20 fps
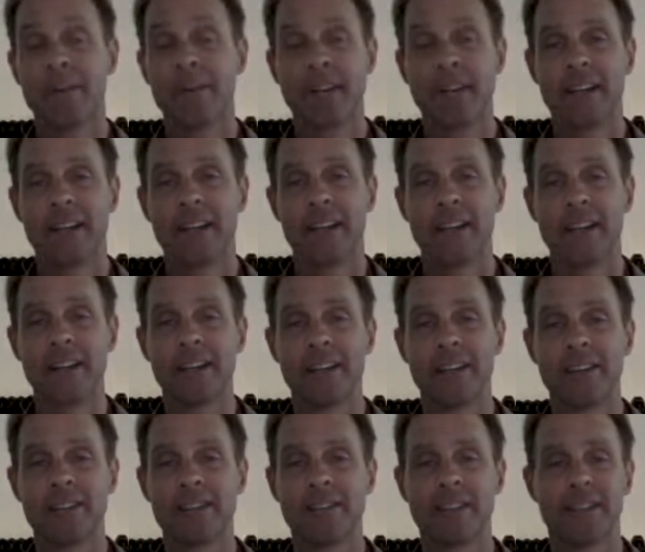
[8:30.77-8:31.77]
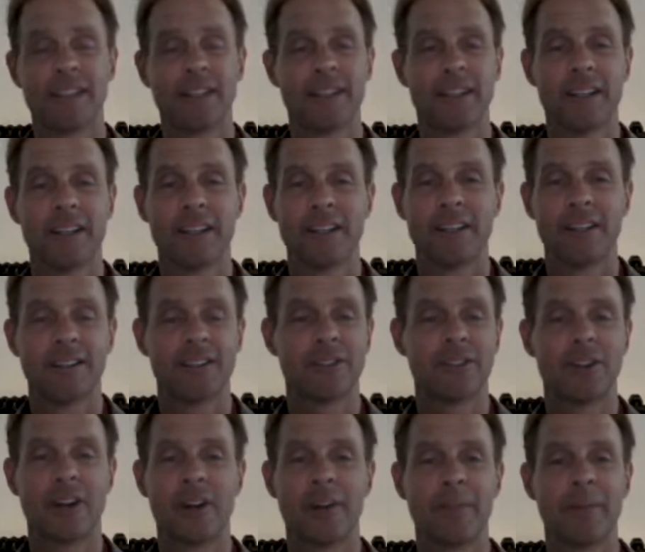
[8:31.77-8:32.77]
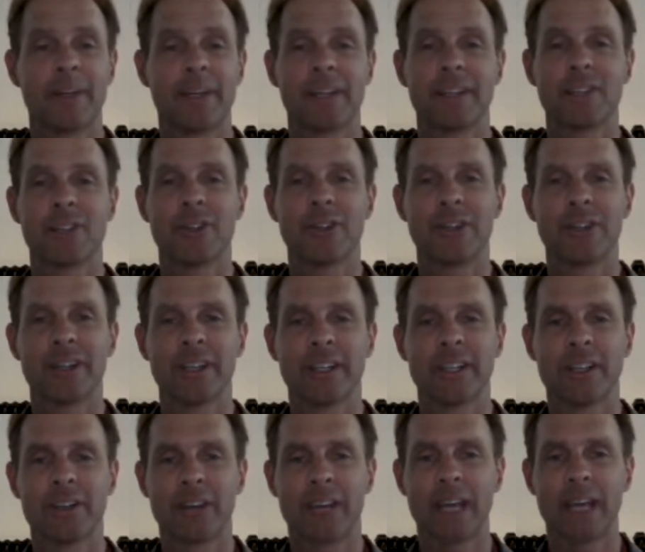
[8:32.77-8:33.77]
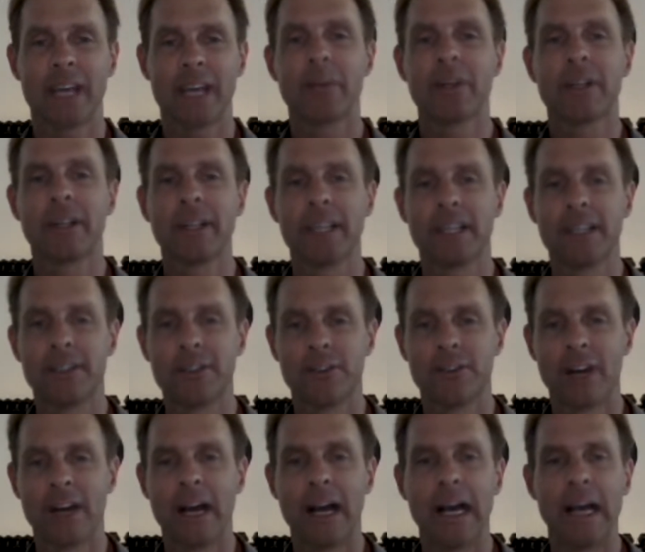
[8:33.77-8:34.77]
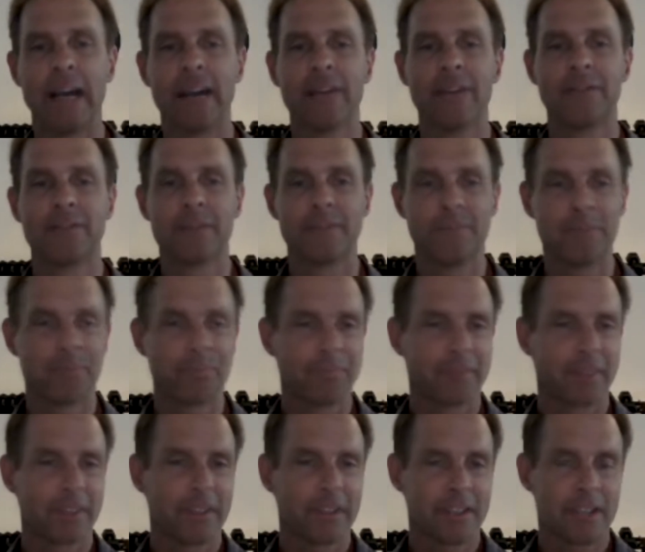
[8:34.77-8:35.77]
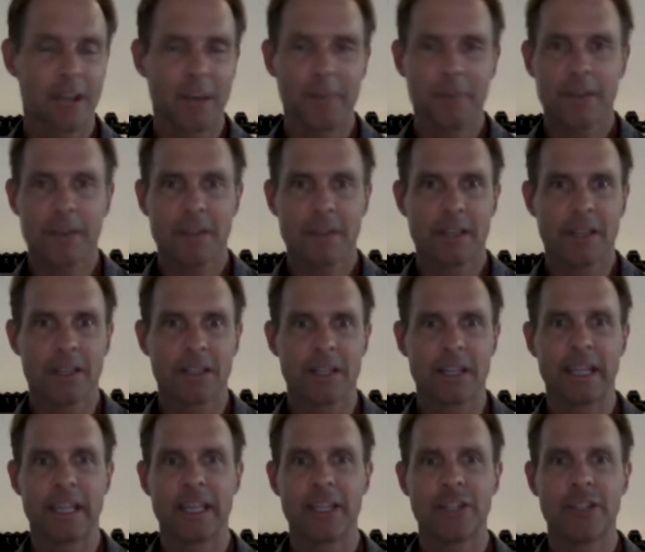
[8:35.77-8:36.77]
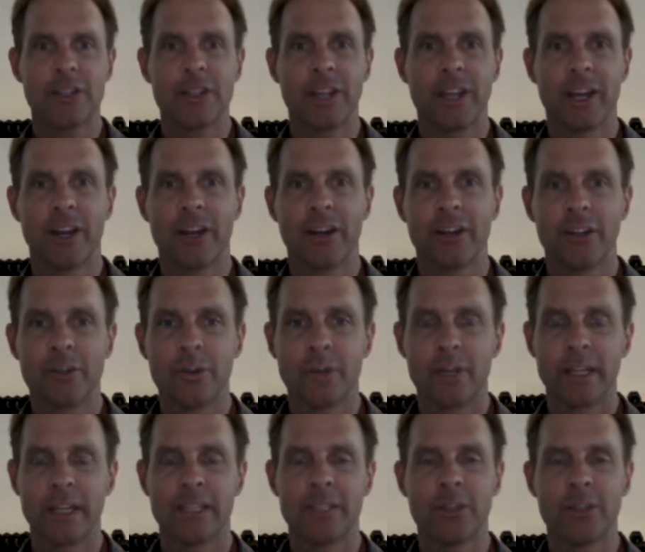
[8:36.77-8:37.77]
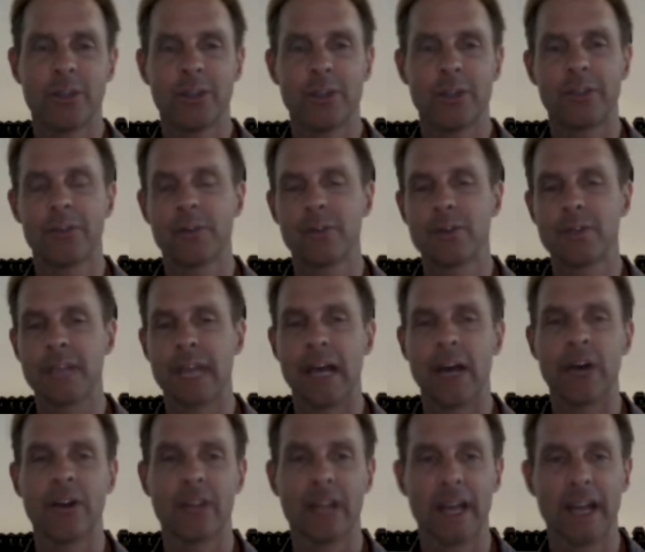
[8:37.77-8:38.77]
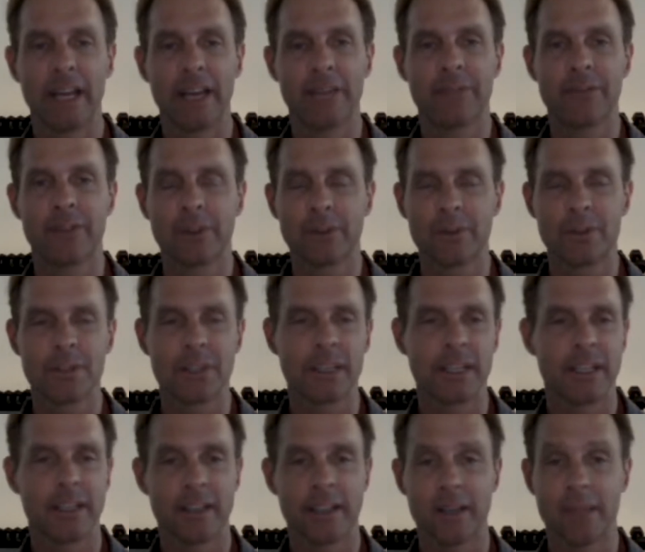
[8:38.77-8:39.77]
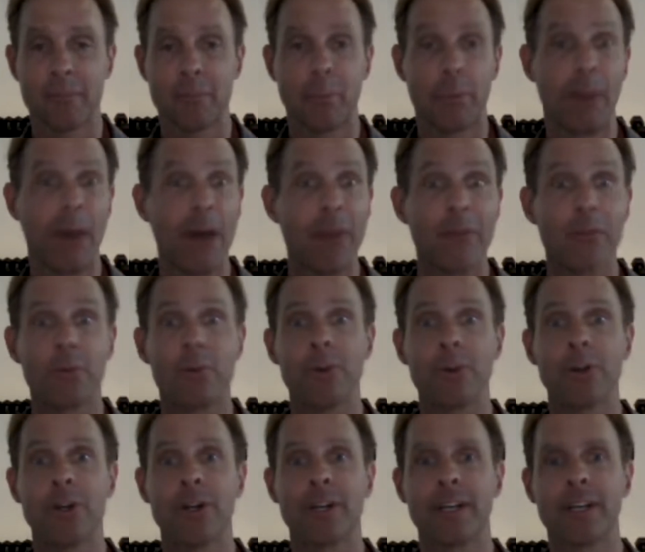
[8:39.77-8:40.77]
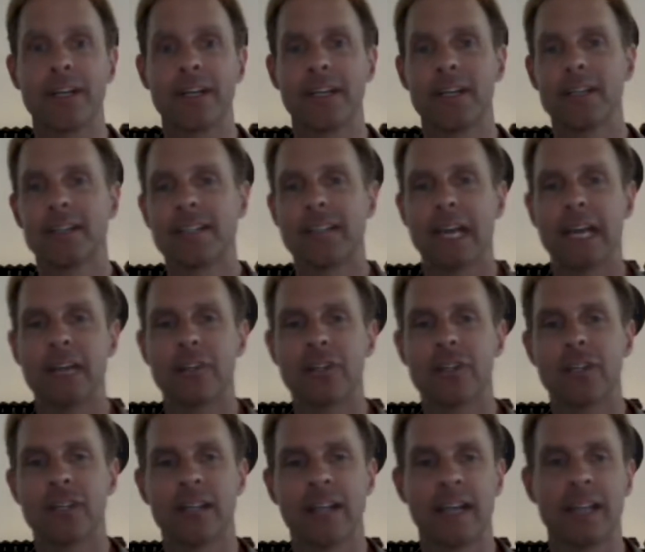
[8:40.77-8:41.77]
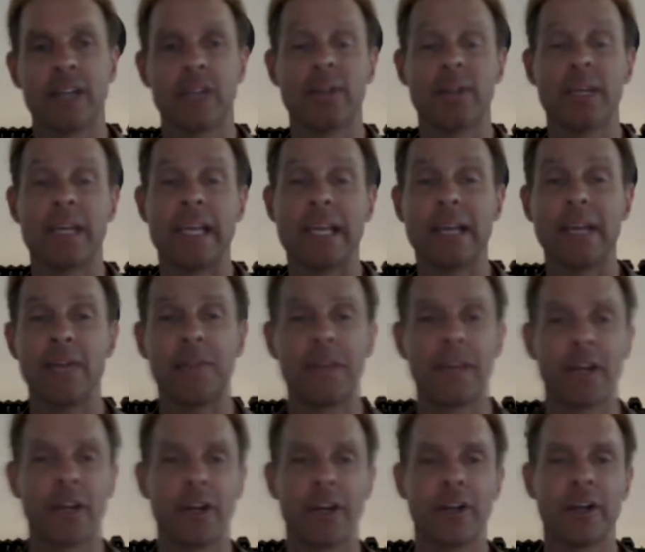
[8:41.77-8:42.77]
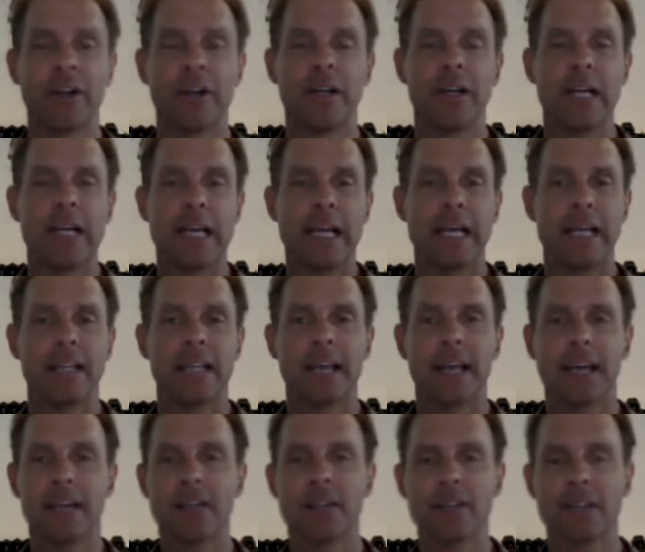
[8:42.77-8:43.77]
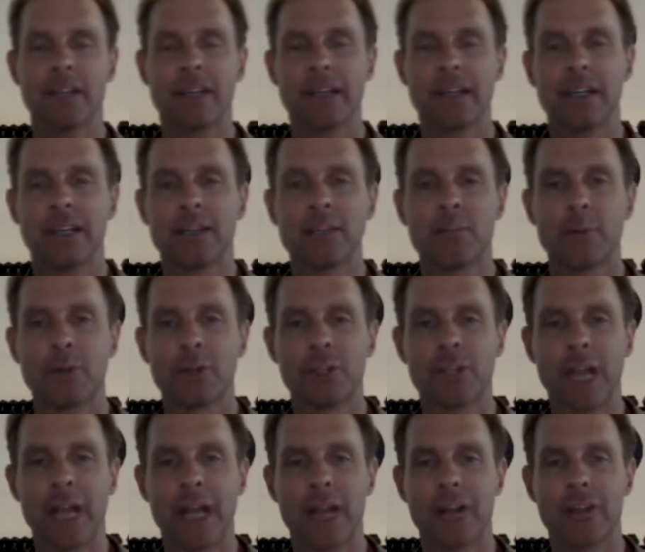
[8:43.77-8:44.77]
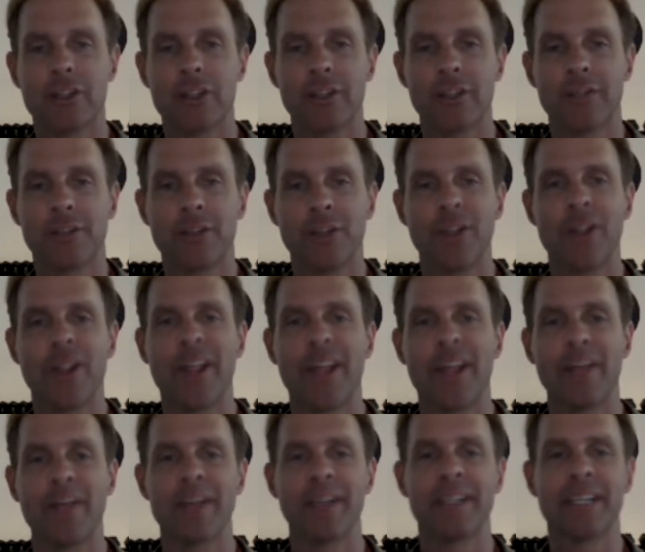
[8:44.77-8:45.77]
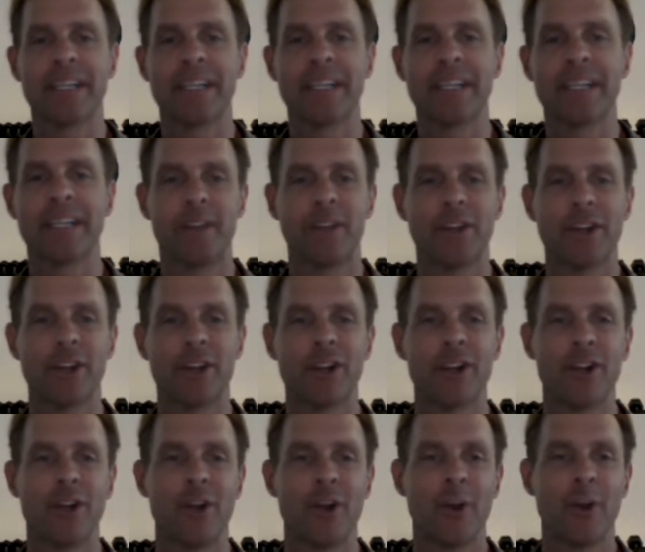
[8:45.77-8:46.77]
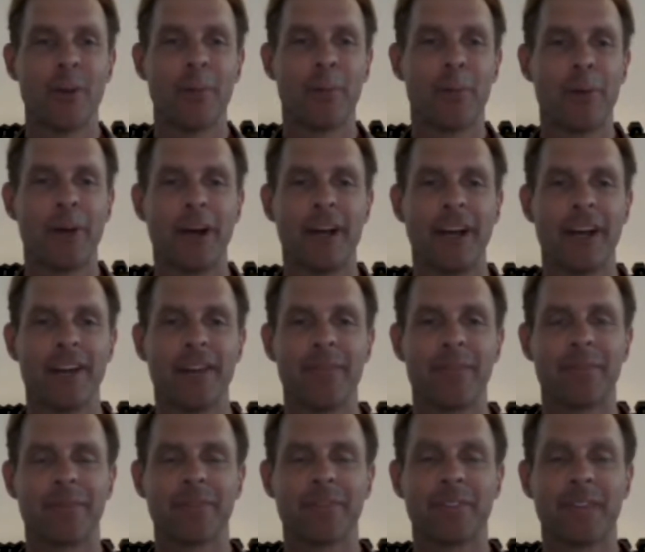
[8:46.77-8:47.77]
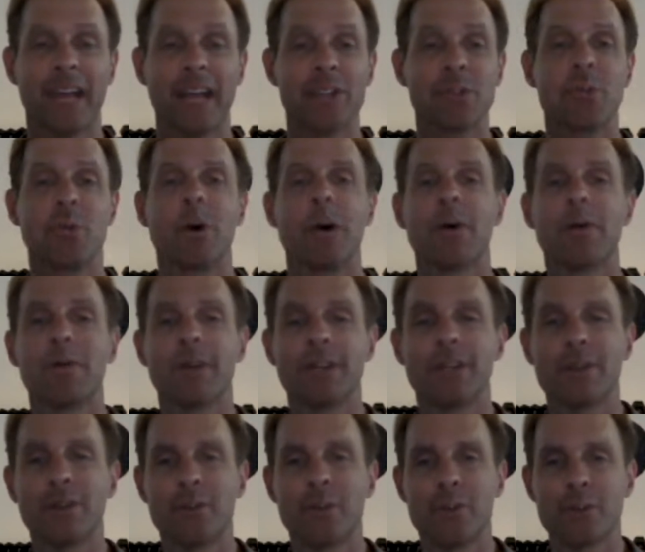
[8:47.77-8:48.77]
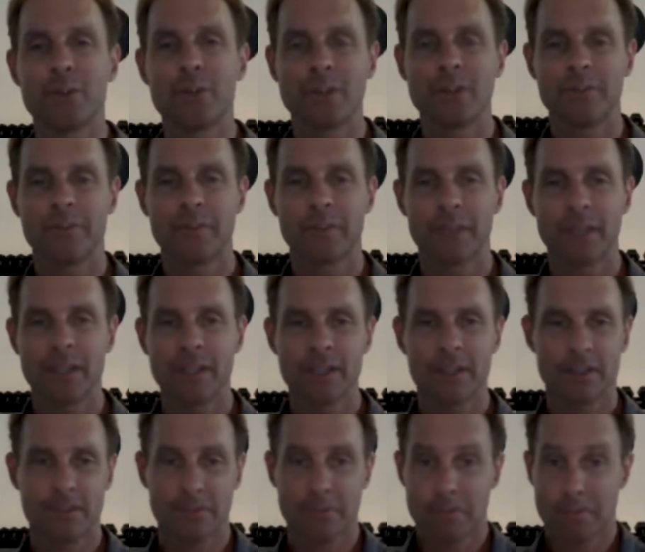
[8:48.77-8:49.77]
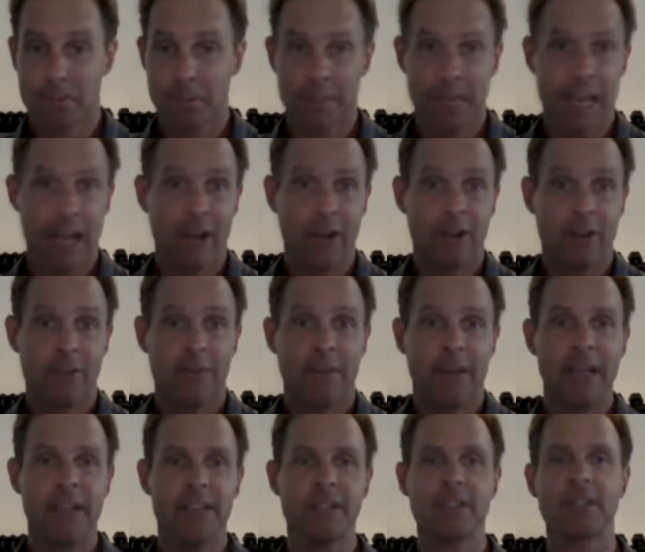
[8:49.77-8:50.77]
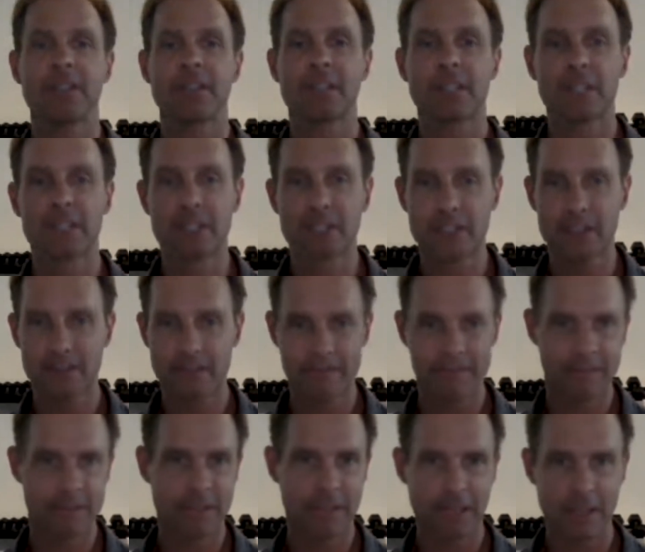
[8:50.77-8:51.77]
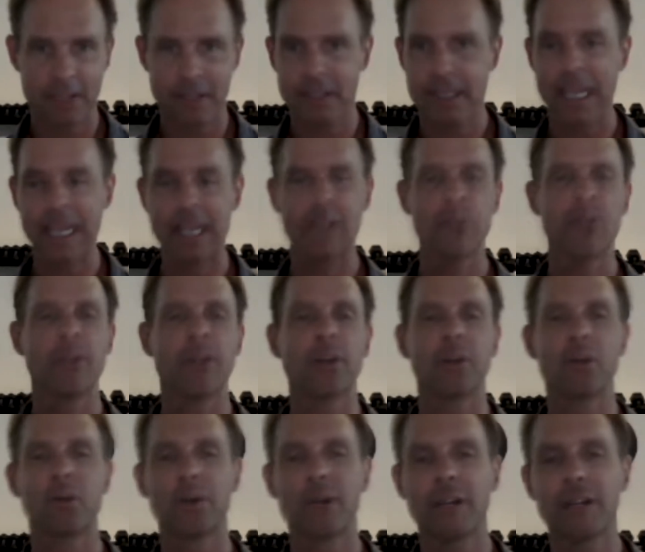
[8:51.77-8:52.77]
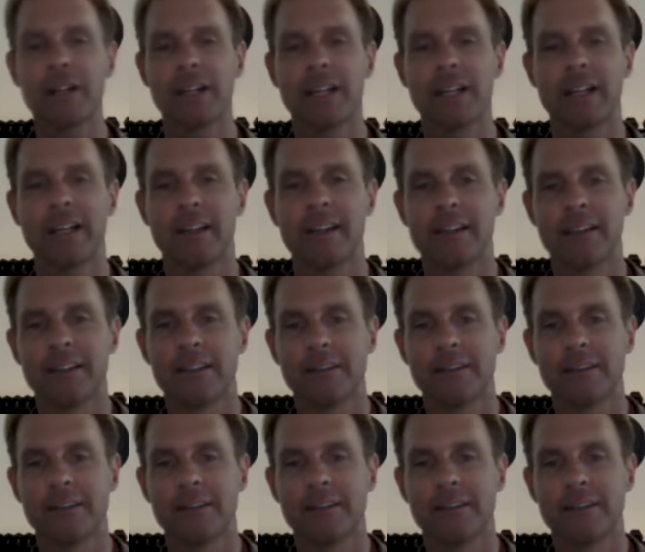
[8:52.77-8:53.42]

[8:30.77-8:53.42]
not into nootropics or chemically derived substances to get you there. You can do it through sound, light, frequency, like breath work, attention. Like you can get there. And yes, it's more challenging for the layman to get there, but that's why we use these sound devices to take you there quickly.